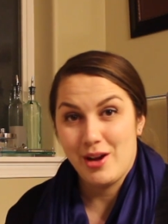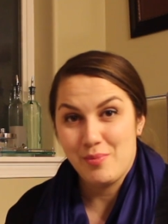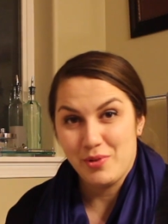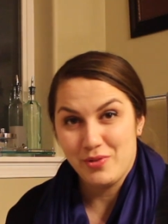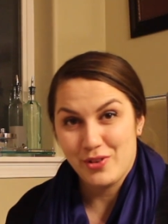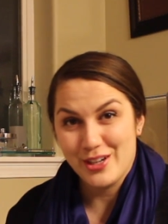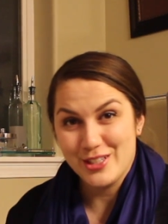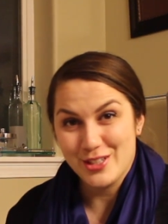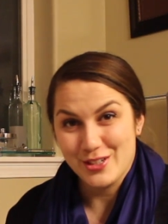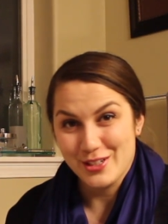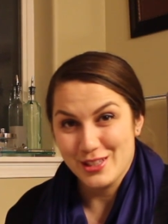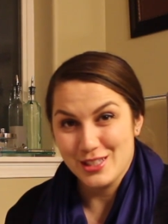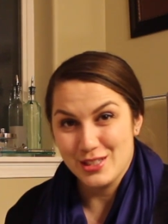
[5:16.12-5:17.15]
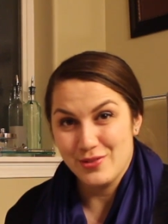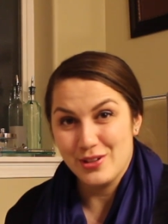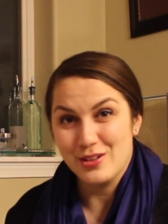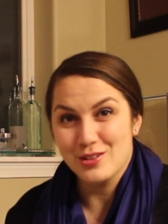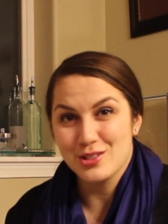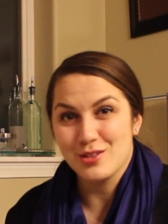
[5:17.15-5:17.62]
right before I started this
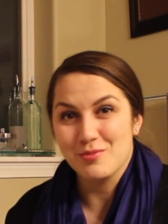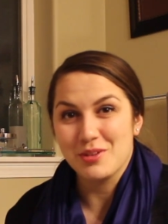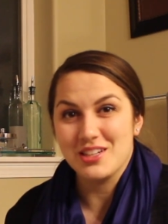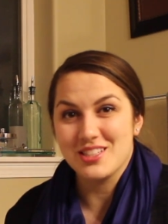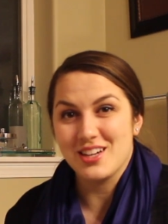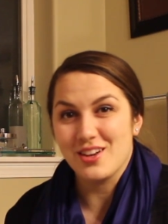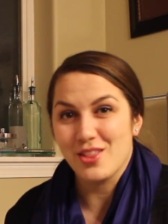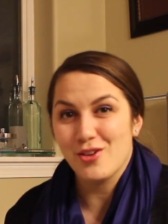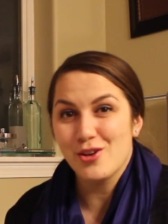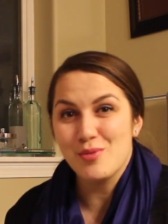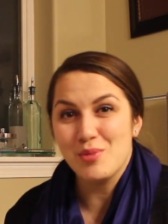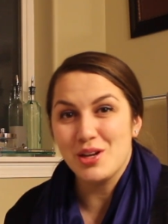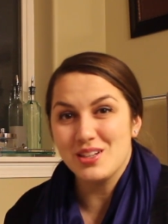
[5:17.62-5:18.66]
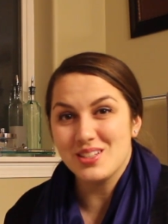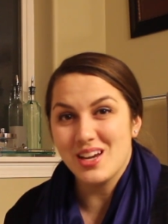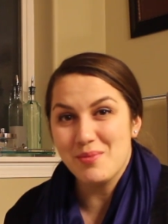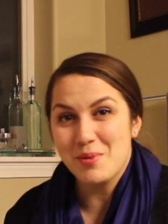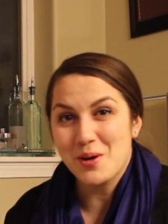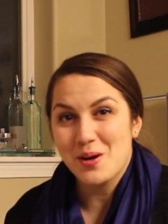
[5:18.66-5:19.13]
video, so I'm going to set a 30 minute
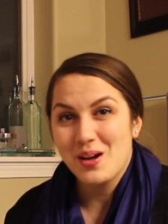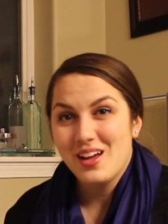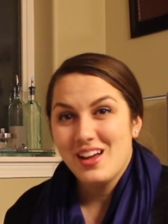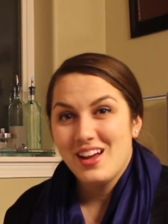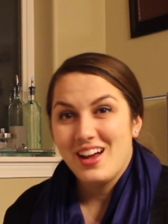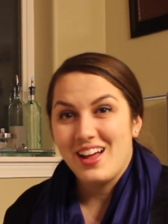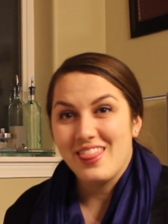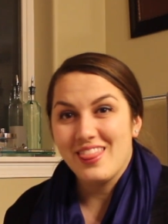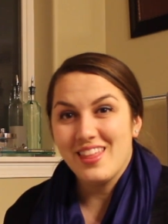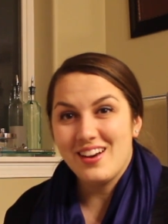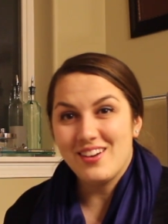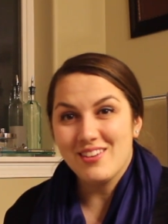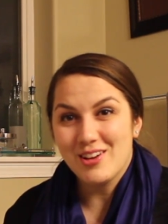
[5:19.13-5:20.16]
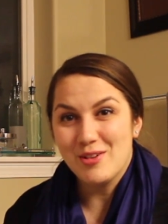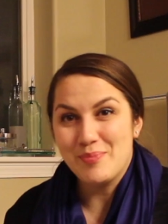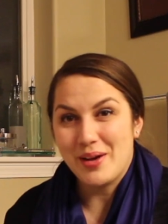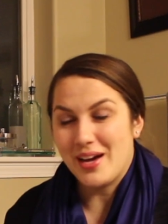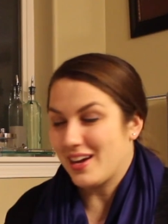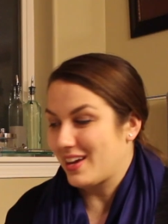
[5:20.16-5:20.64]
timer and then I'll come
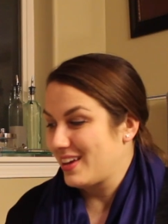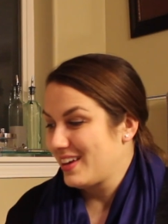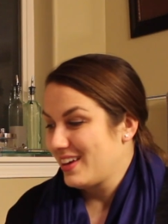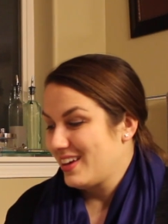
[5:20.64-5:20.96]
back